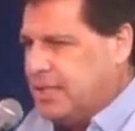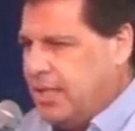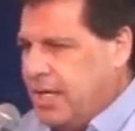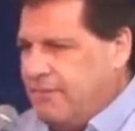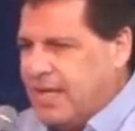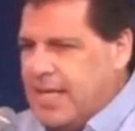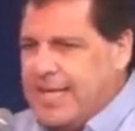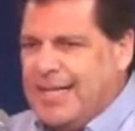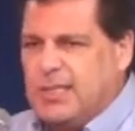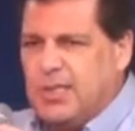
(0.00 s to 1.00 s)
In fact,
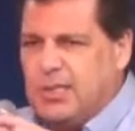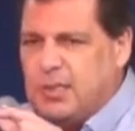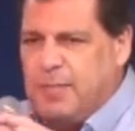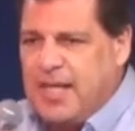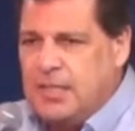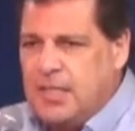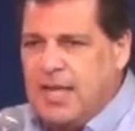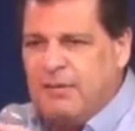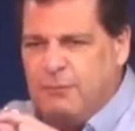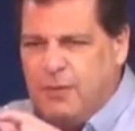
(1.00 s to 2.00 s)
I got
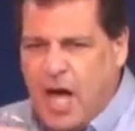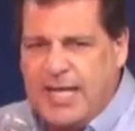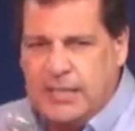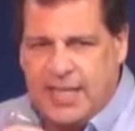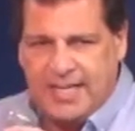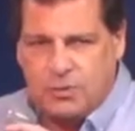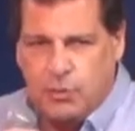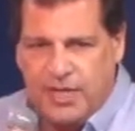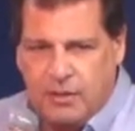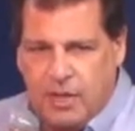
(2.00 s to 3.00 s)
suspended and fined last
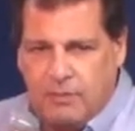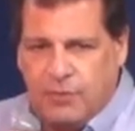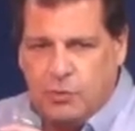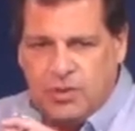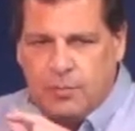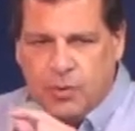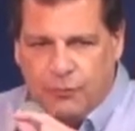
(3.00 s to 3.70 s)
week for using